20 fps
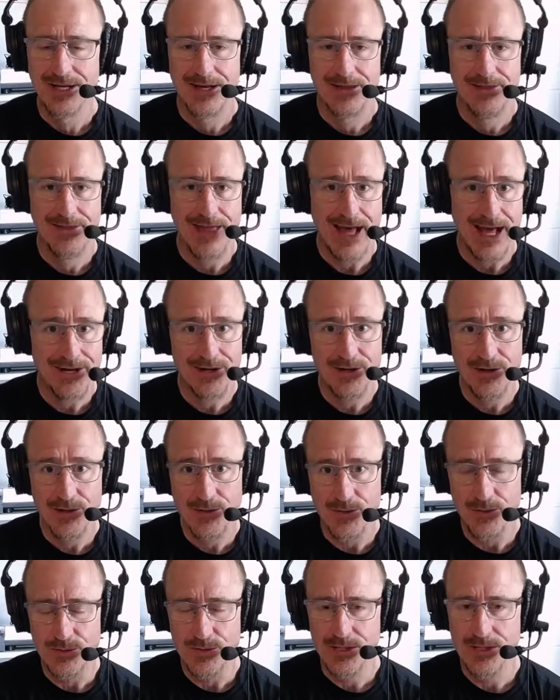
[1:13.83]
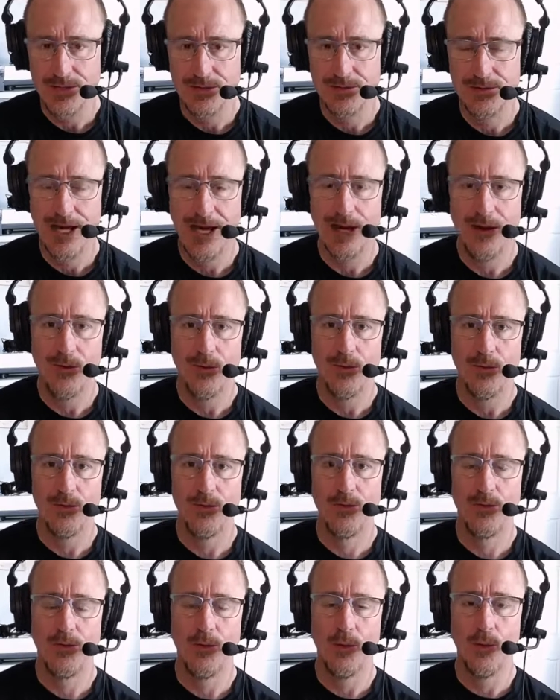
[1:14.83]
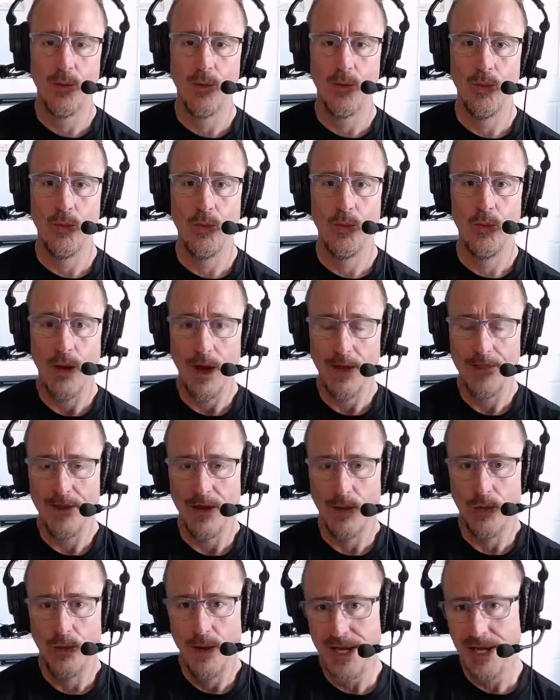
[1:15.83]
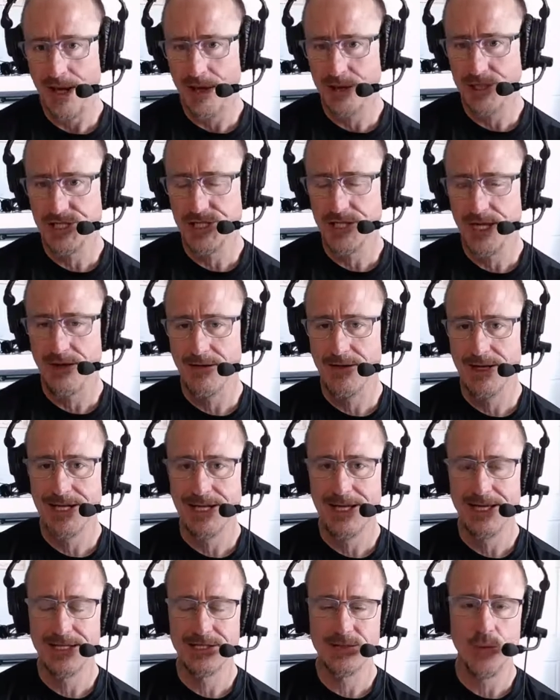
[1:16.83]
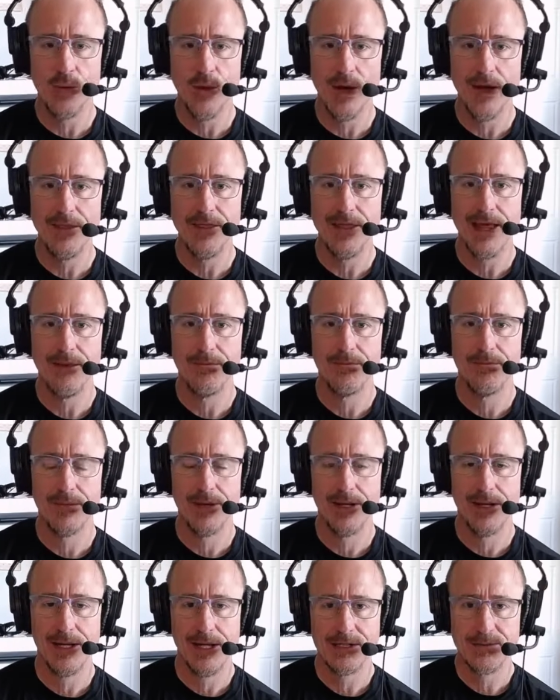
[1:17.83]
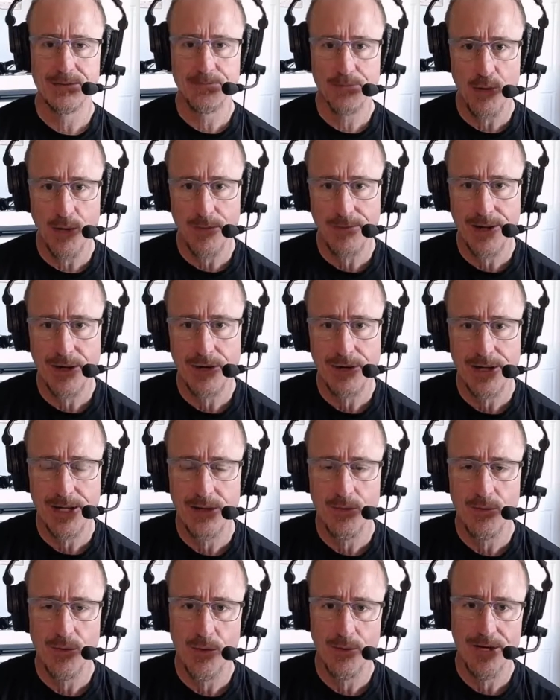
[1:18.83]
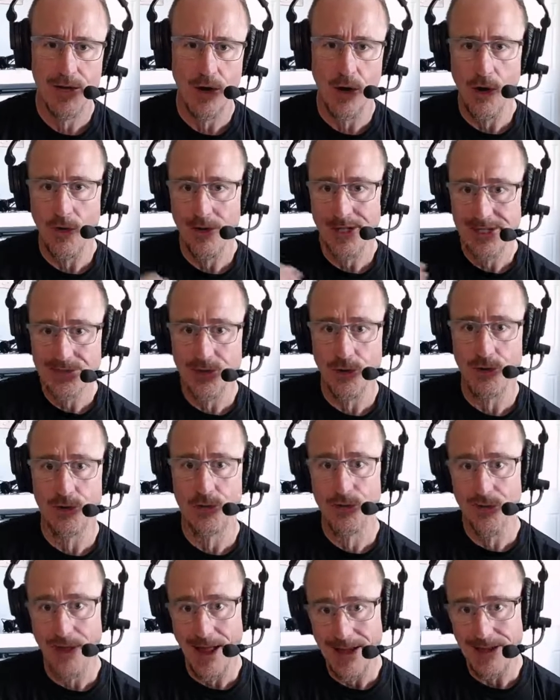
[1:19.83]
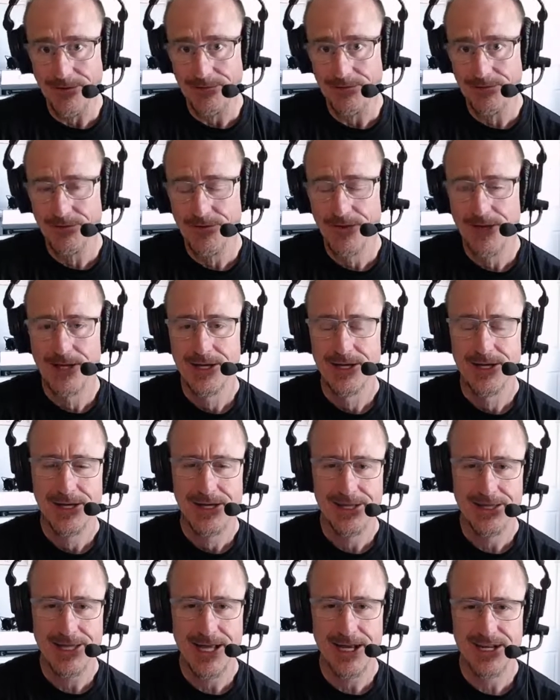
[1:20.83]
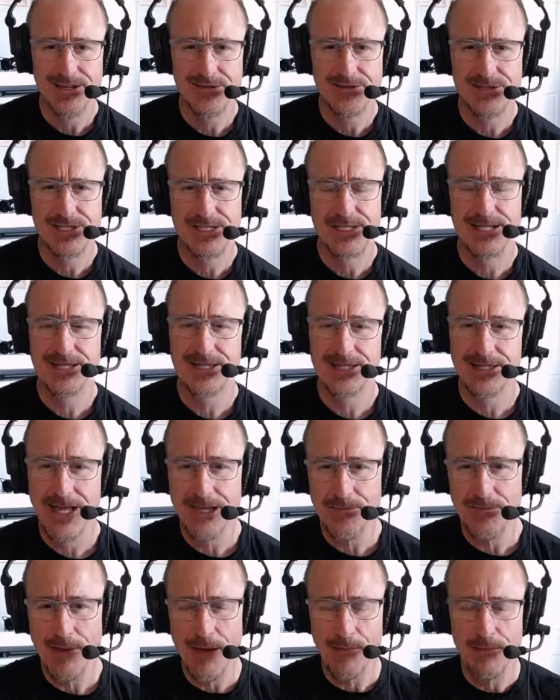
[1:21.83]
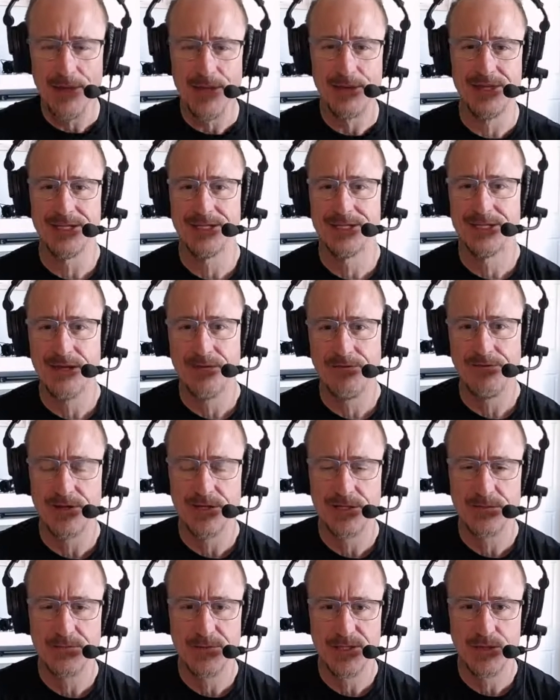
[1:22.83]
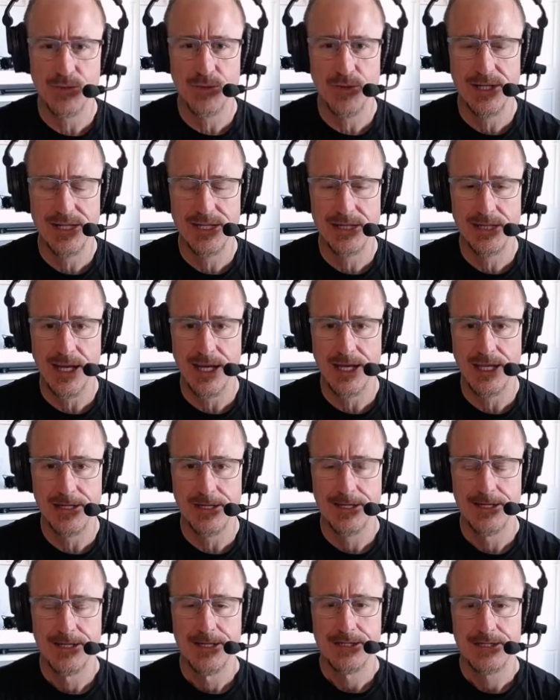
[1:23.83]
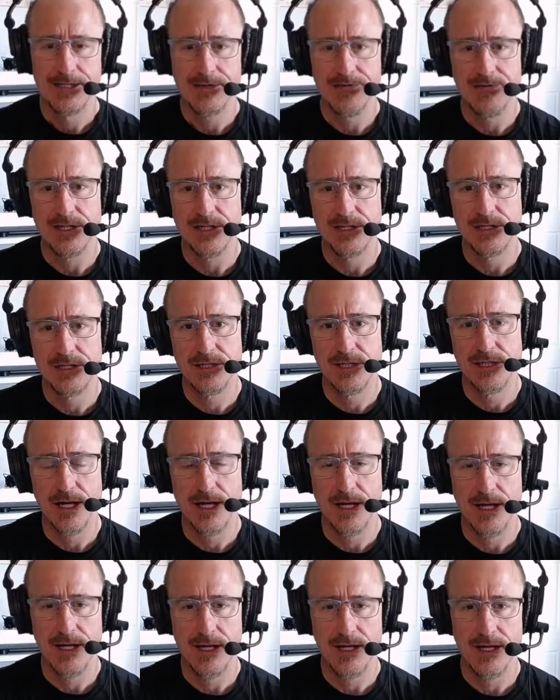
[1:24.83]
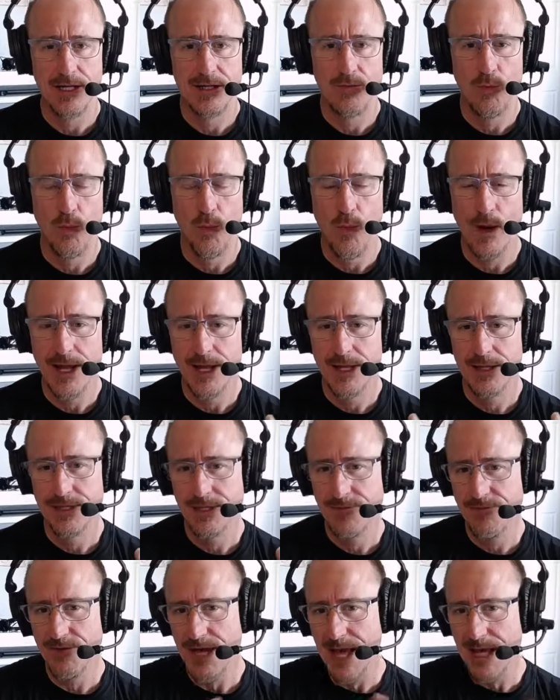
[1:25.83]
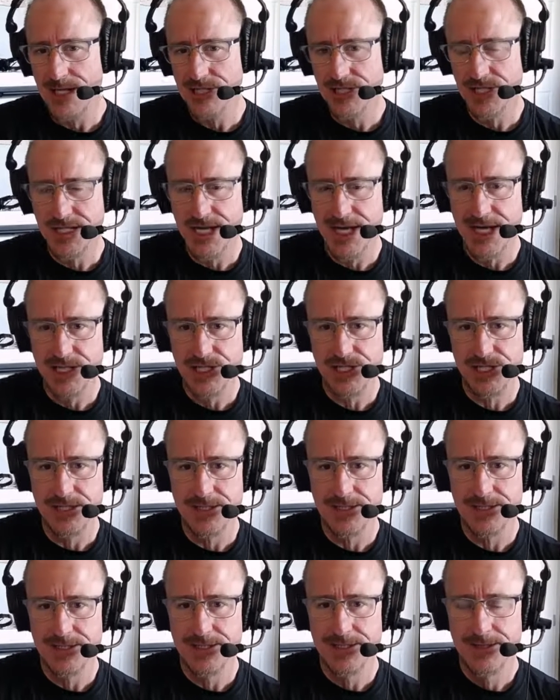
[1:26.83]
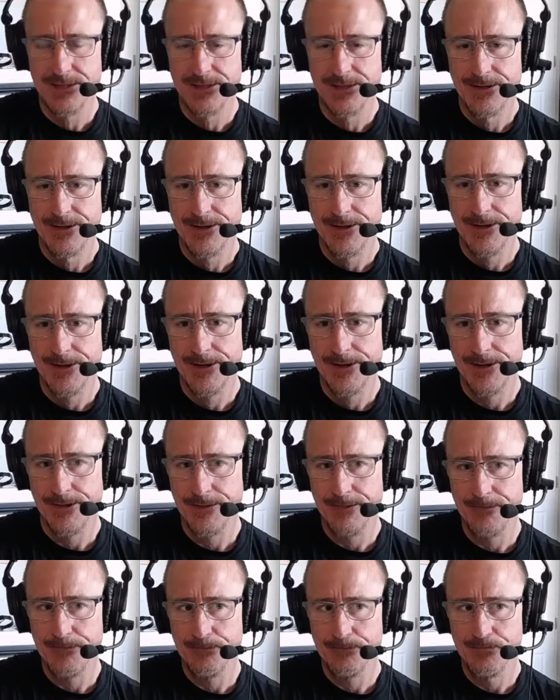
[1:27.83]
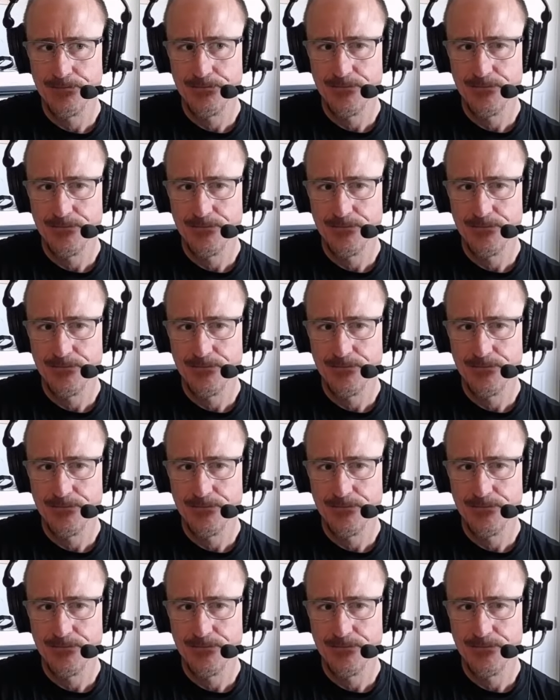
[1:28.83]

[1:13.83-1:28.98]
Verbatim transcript: that news. Now, the one that we are sharing is one that is promoting what we call eternal life. Isn't that interesting? That might be the difference between like different uh, w- different education um,